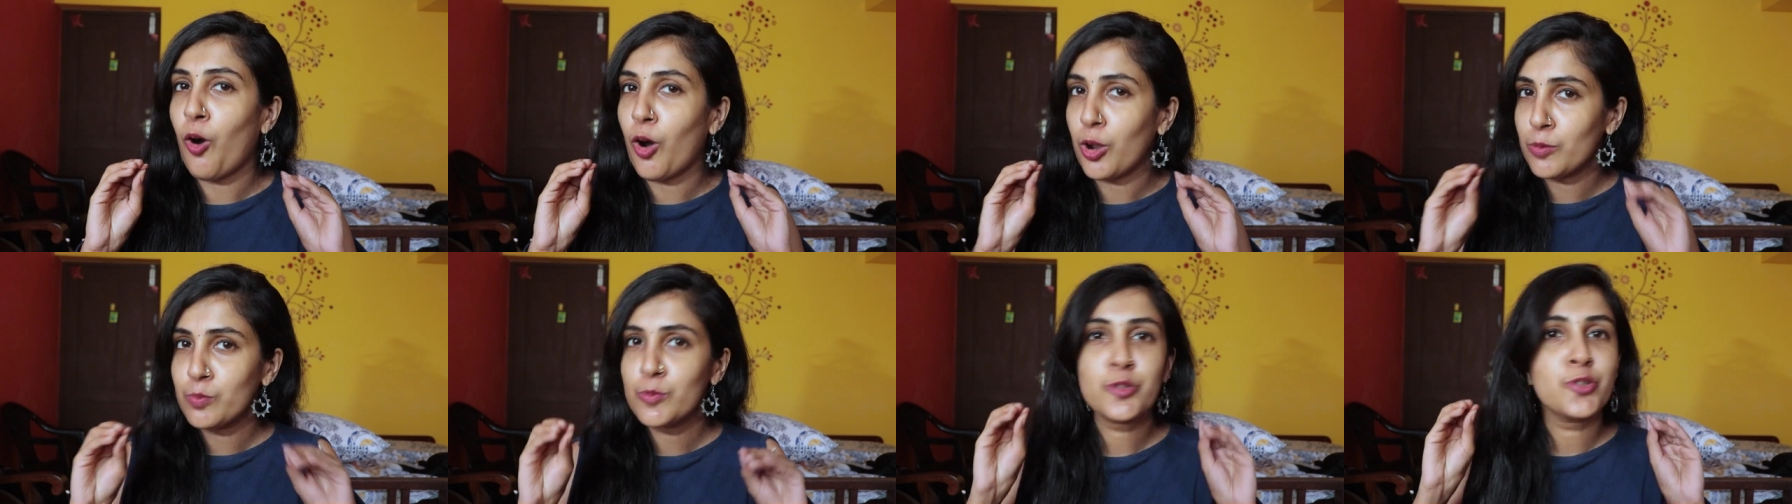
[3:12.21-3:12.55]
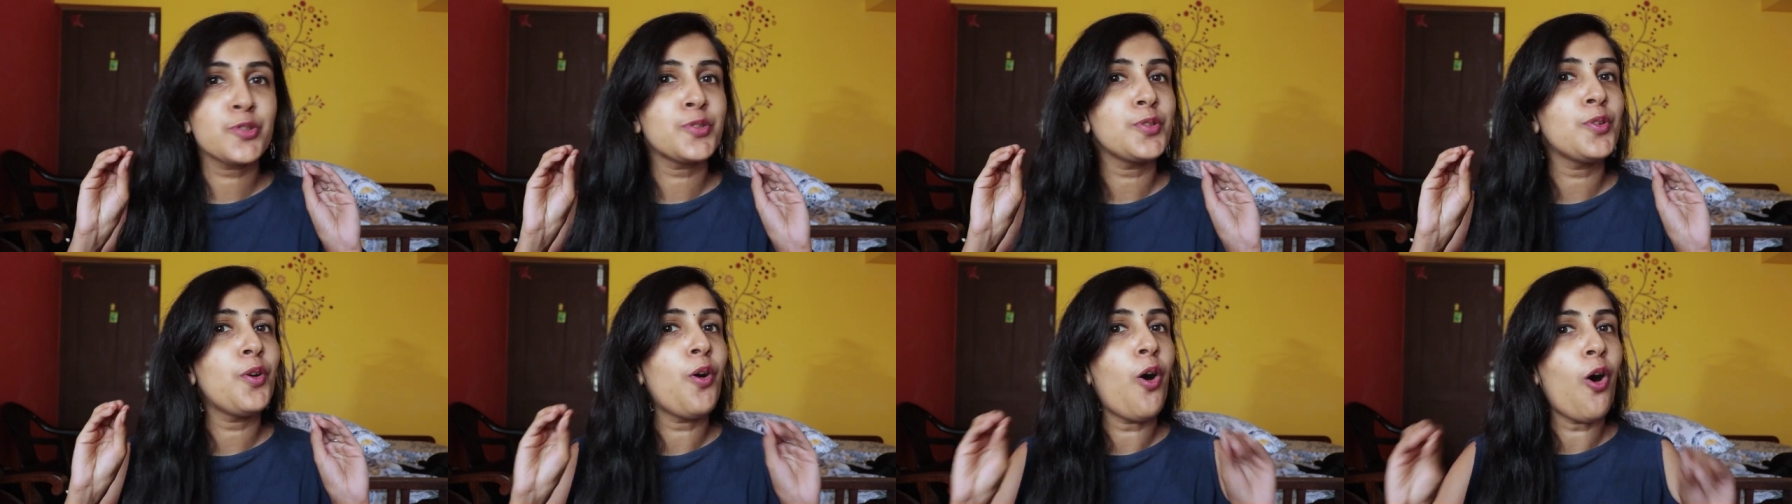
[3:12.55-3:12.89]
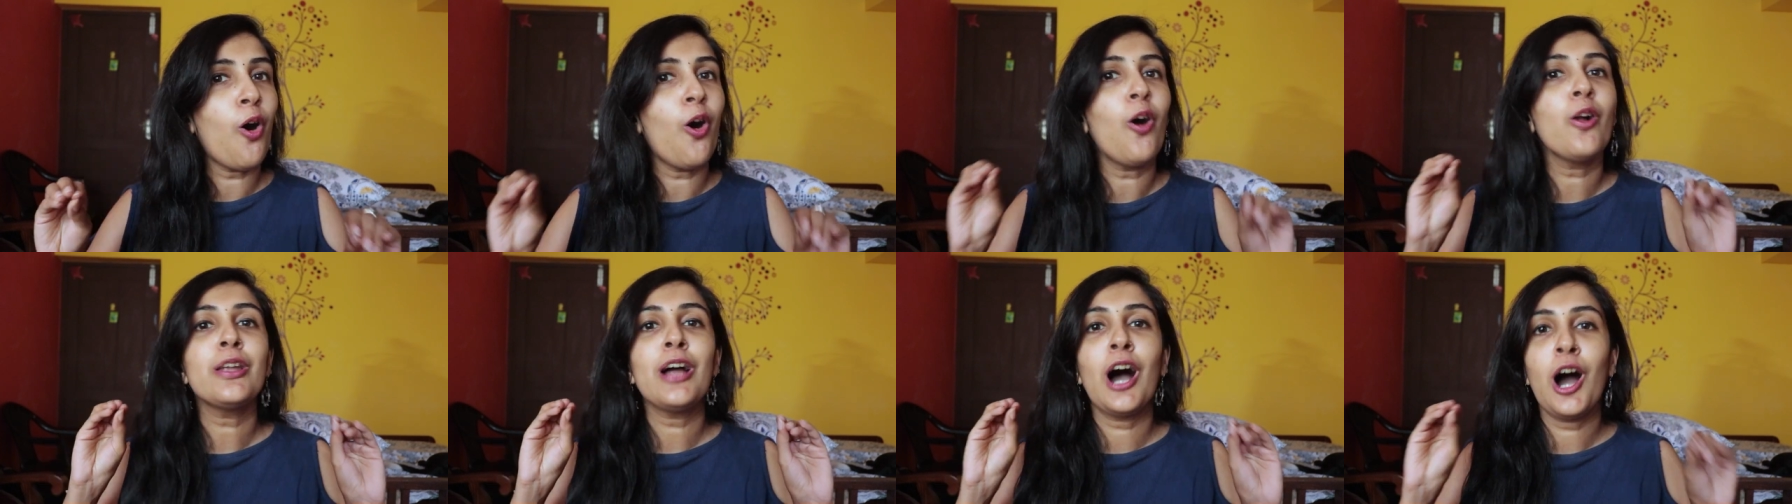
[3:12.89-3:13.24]
almost
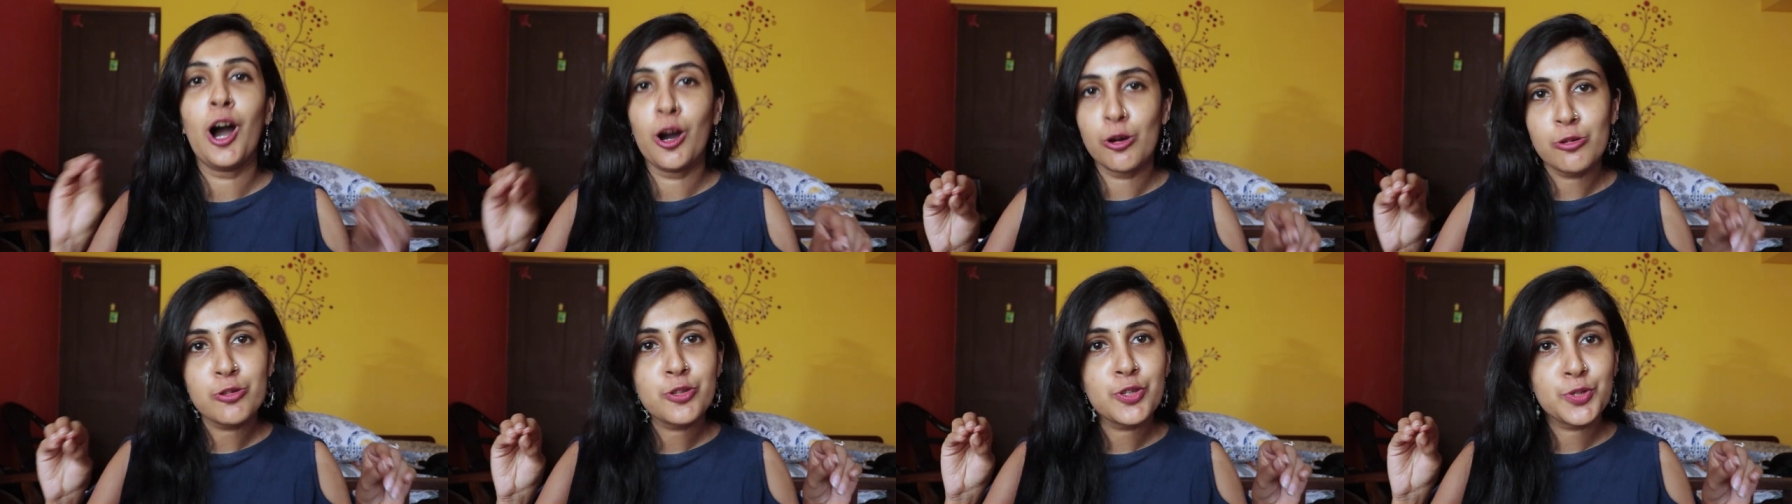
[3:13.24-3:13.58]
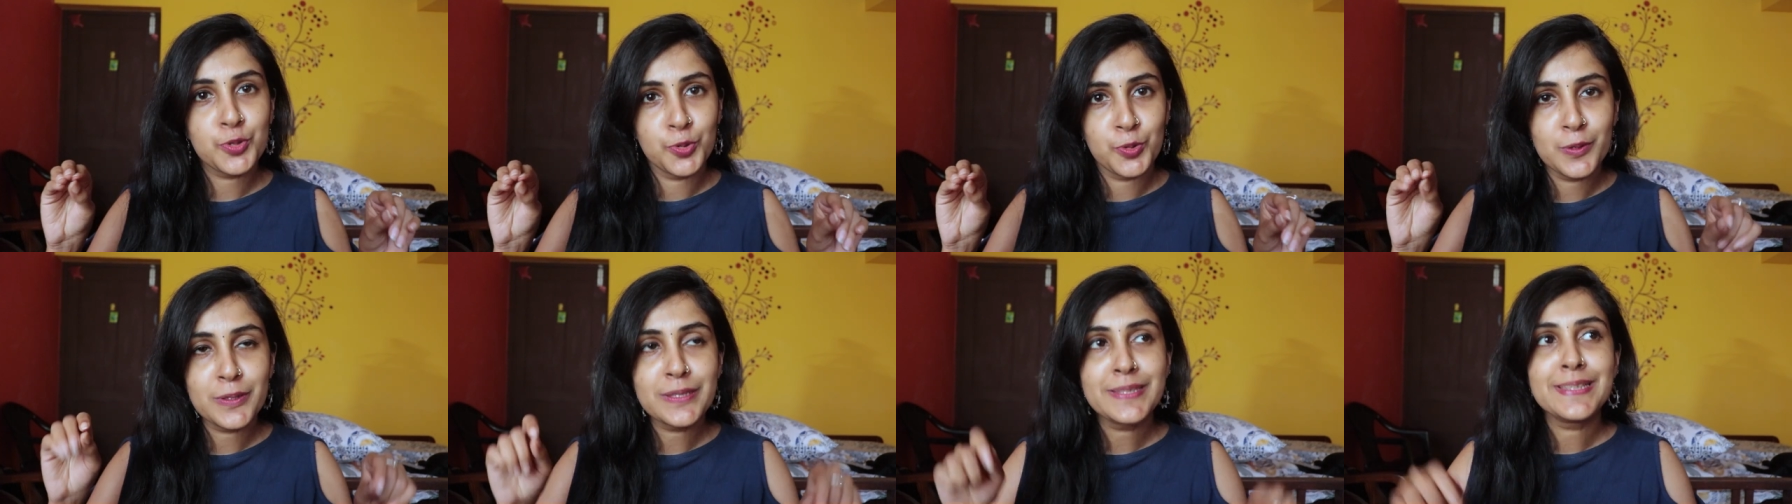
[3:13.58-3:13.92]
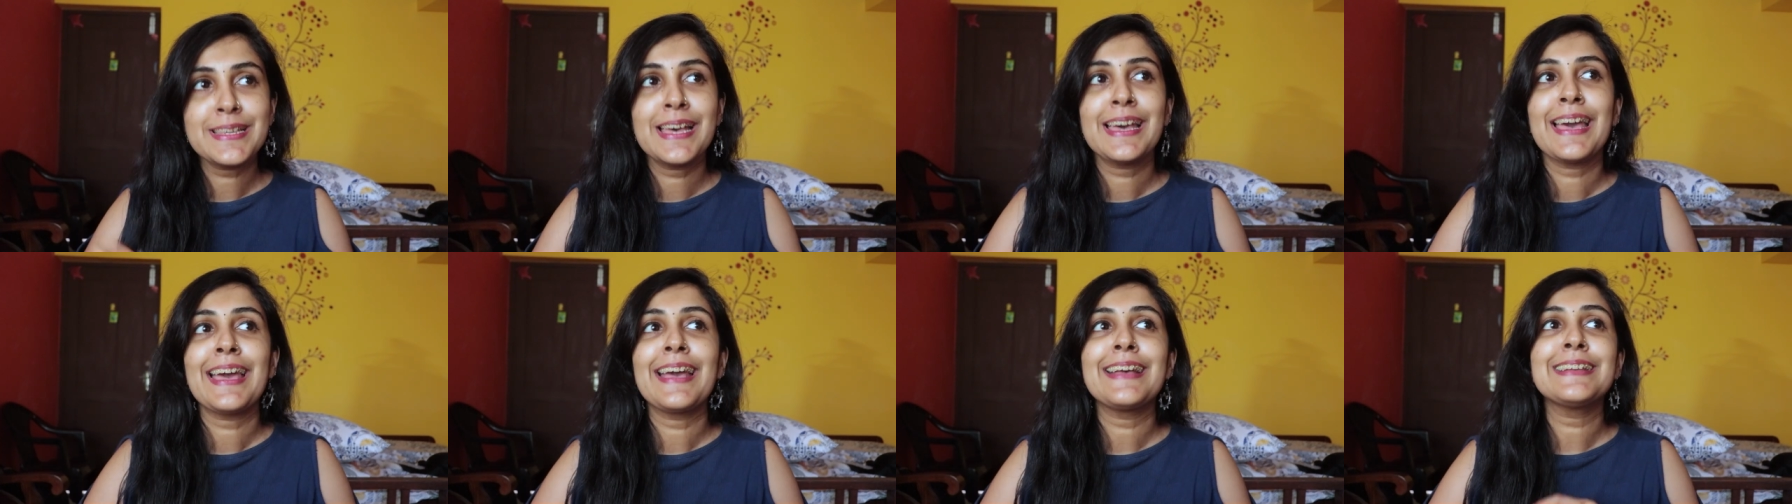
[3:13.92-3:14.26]
all households
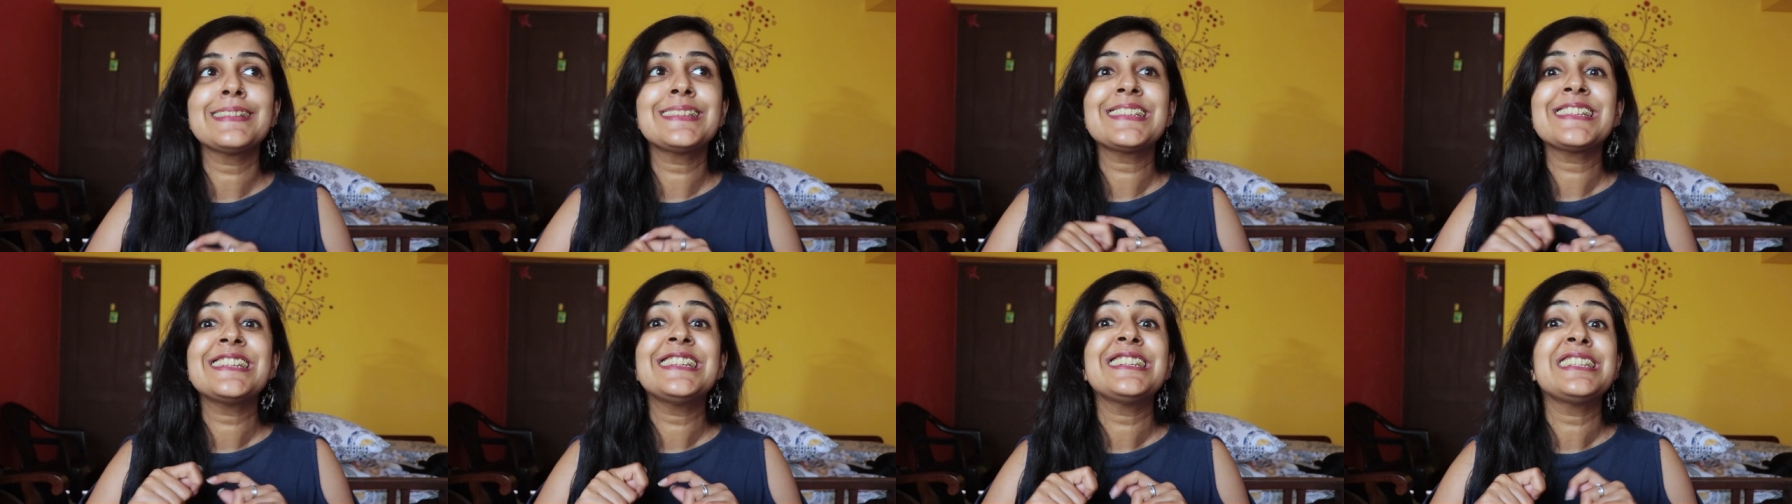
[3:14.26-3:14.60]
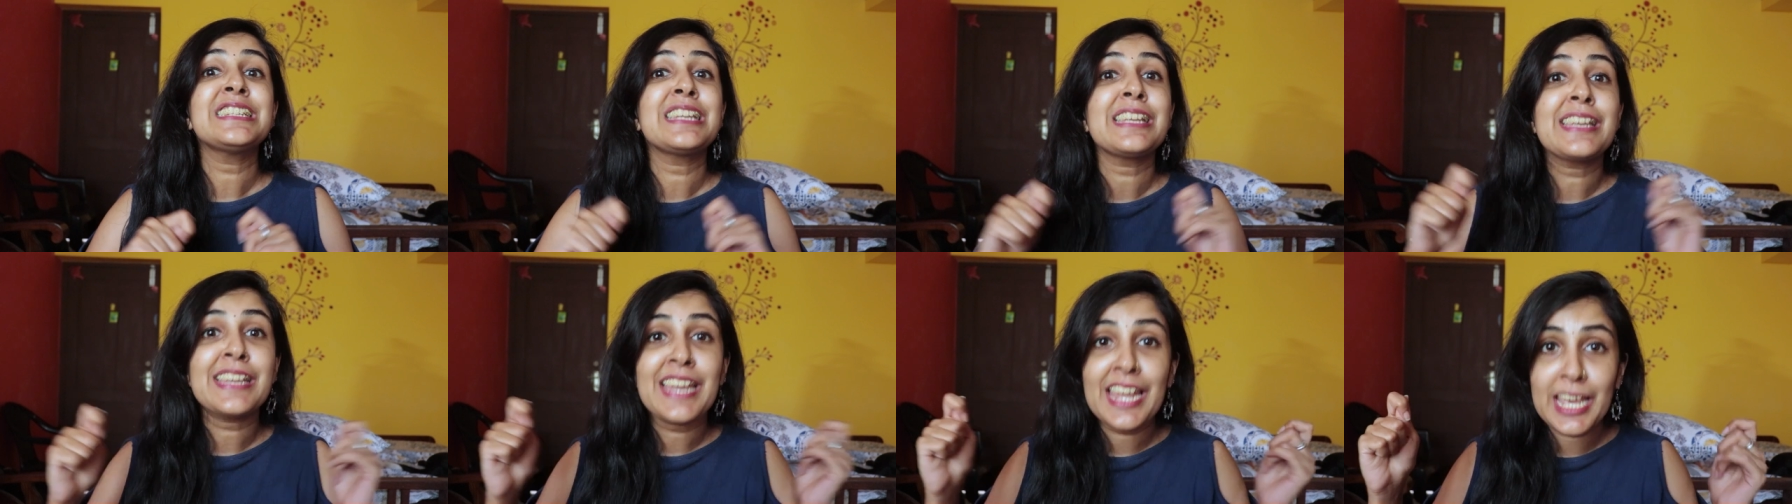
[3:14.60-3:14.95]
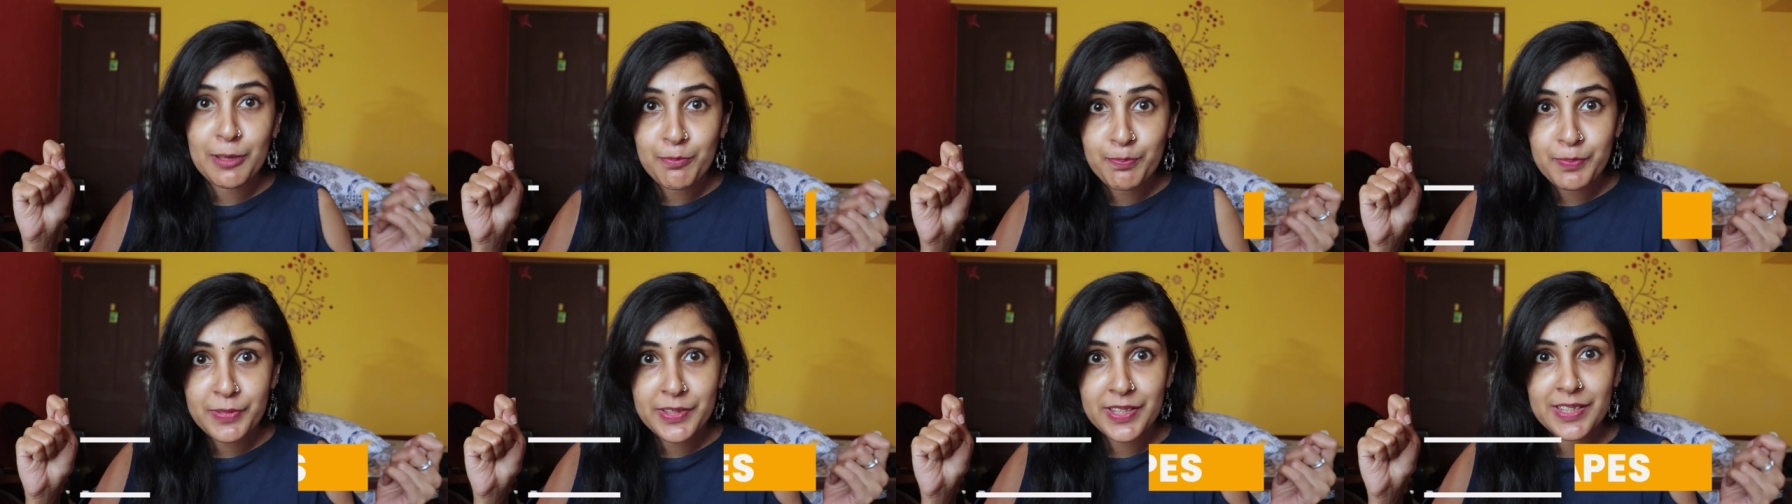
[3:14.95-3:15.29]
is
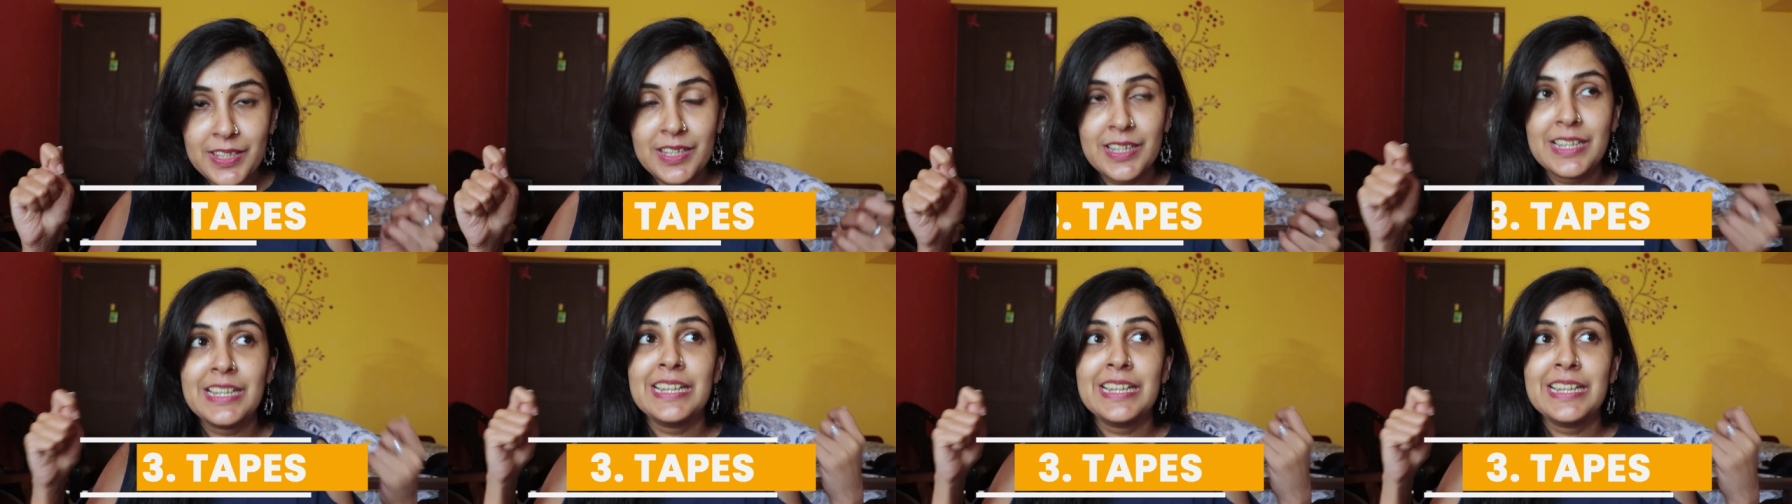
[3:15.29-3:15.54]
tapes